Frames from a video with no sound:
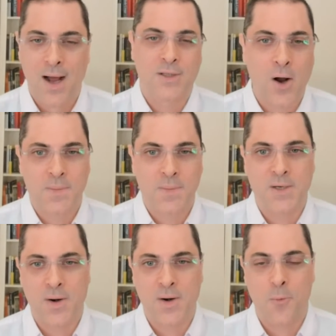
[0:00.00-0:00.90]
Talk to me,
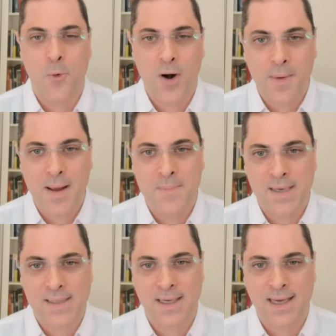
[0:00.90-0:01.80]
Tony. What am I
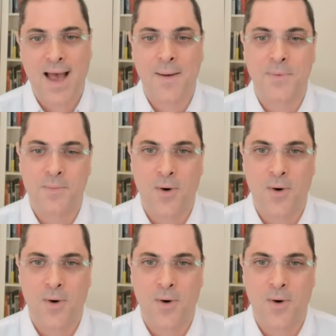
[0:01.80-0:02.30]
missing in capital